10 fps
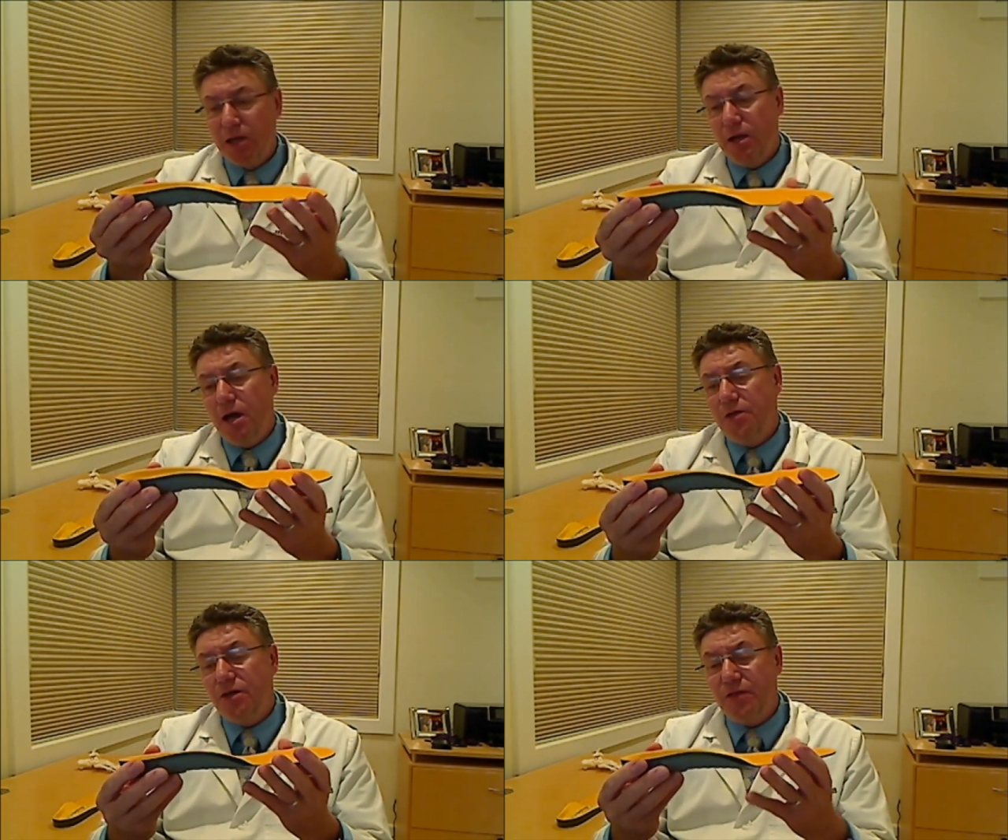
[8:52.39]

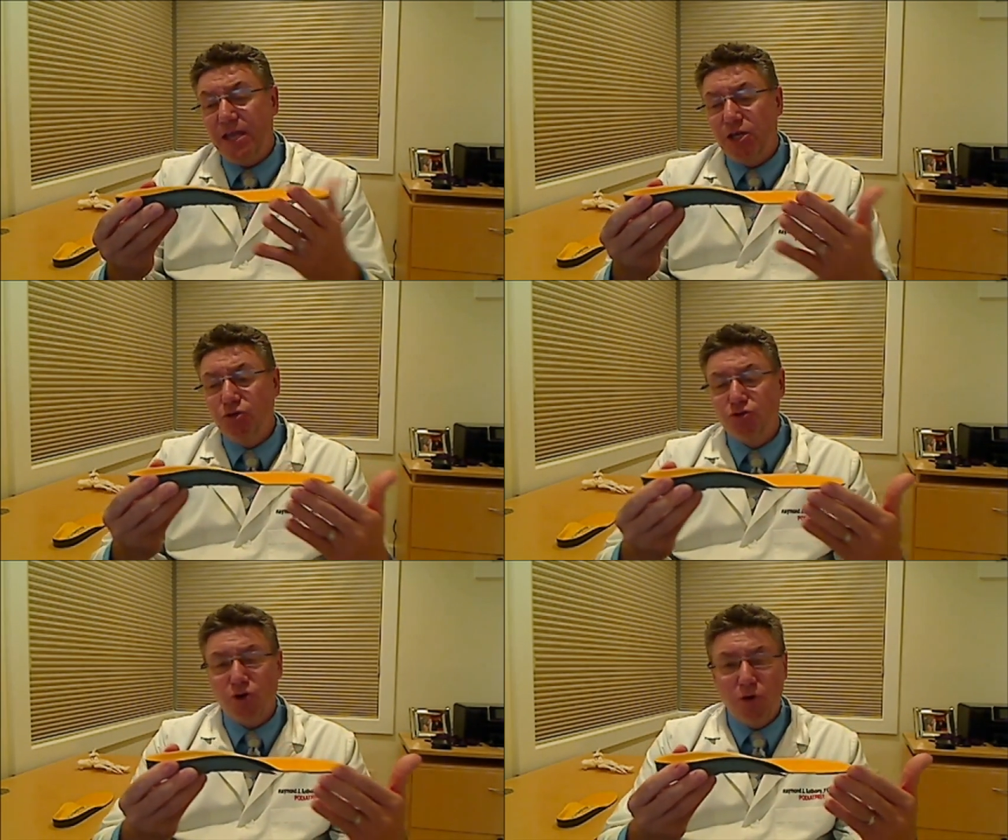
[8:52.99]
that they
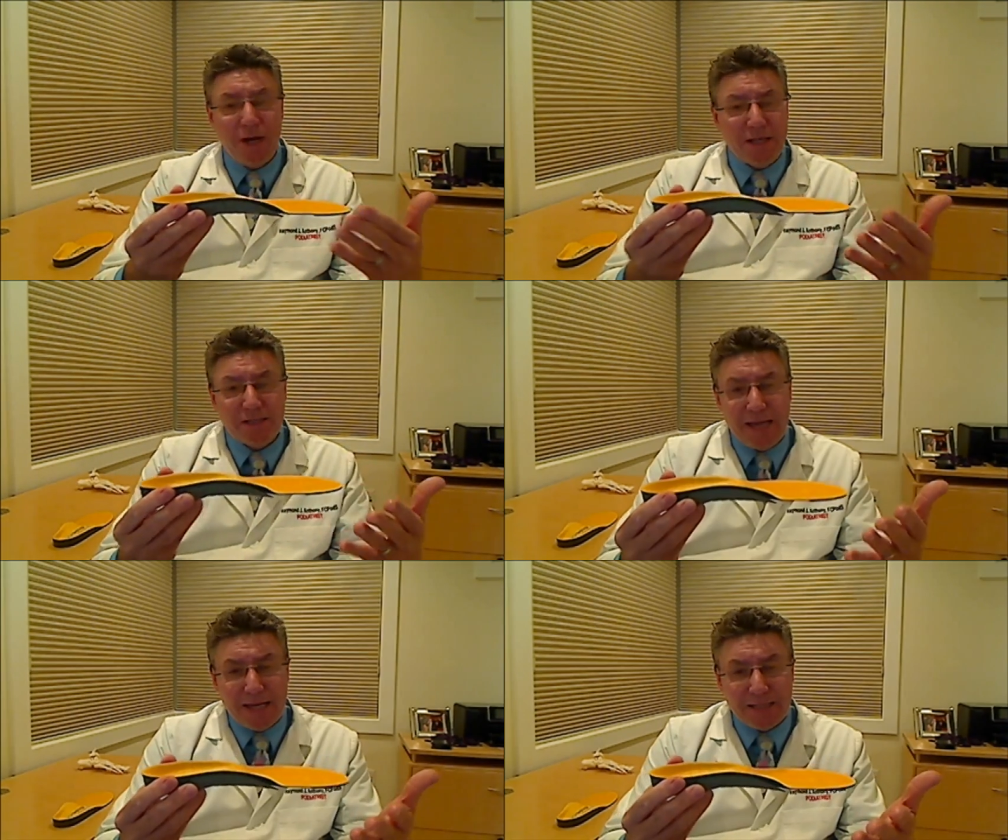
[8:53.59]
control, let's
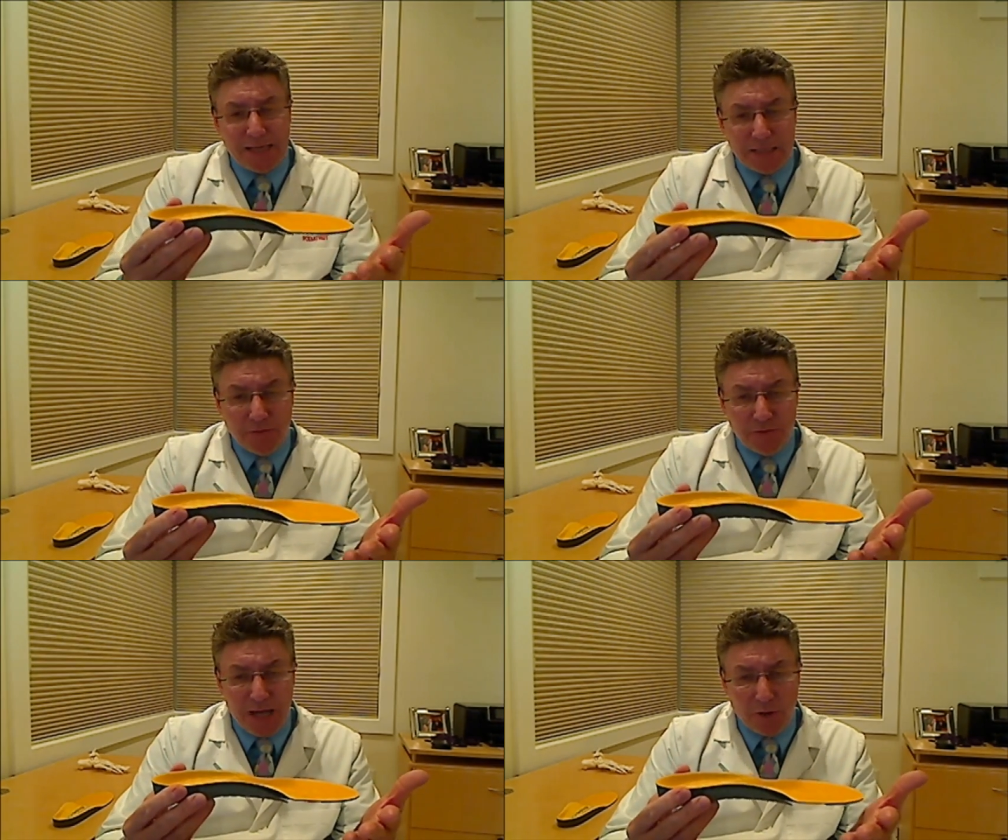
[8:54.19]
say,
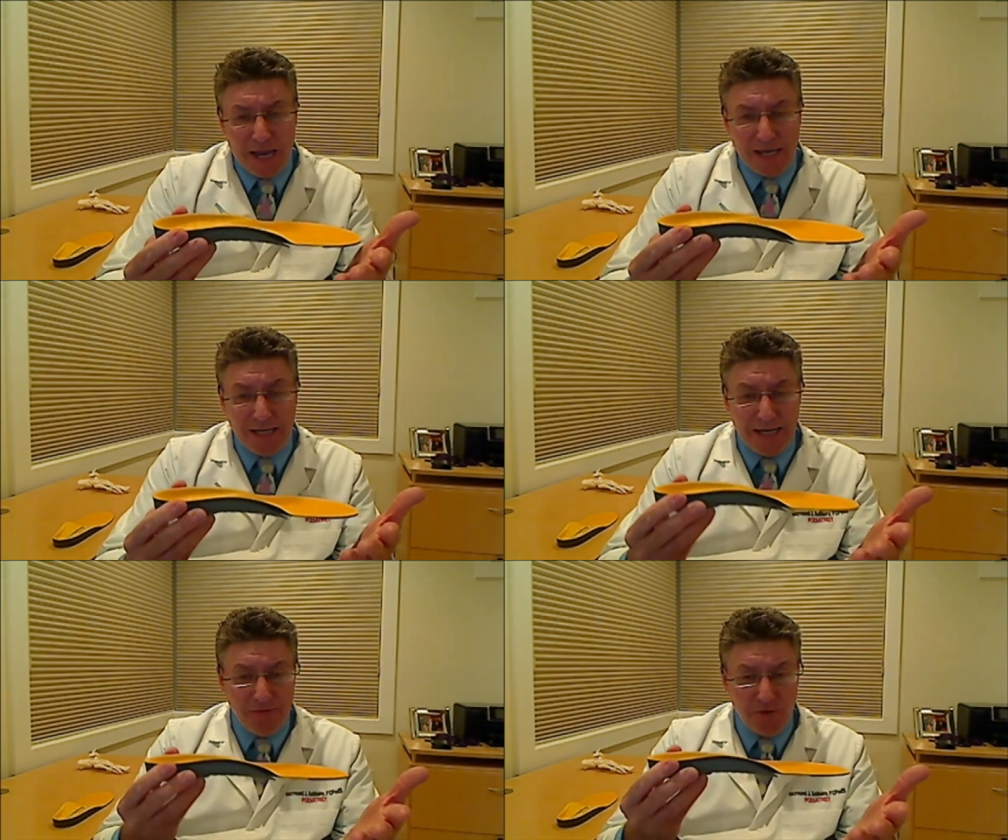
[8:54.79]
excessive
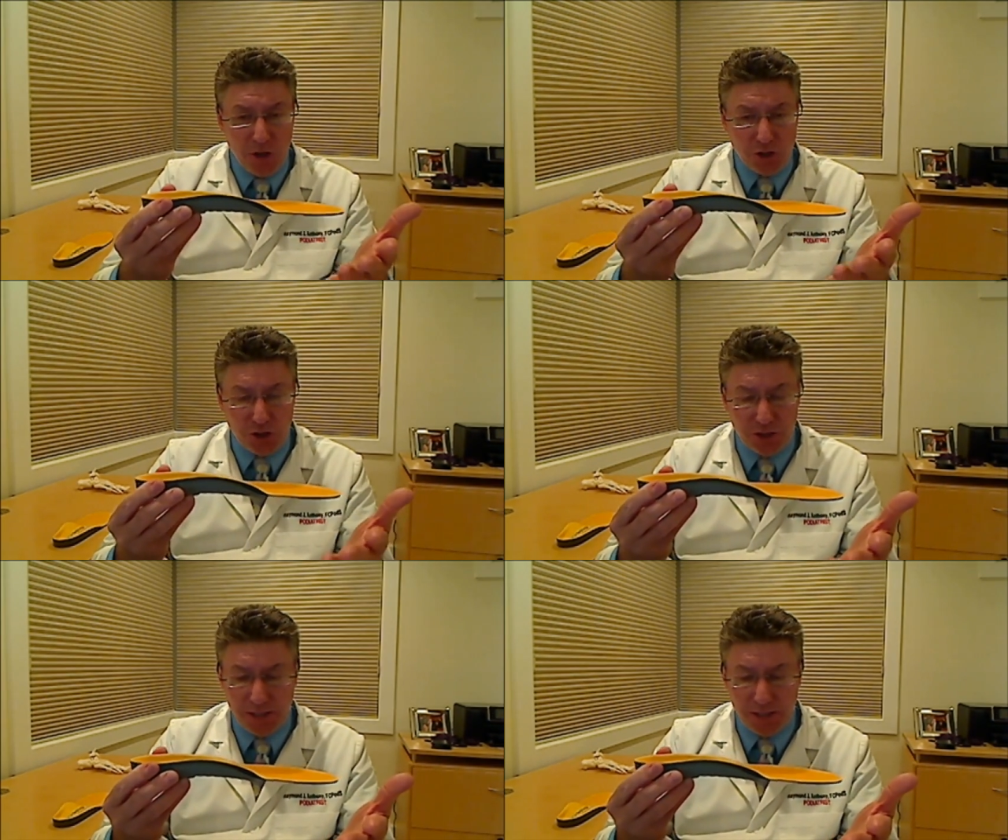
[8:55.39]
calcaneal eversion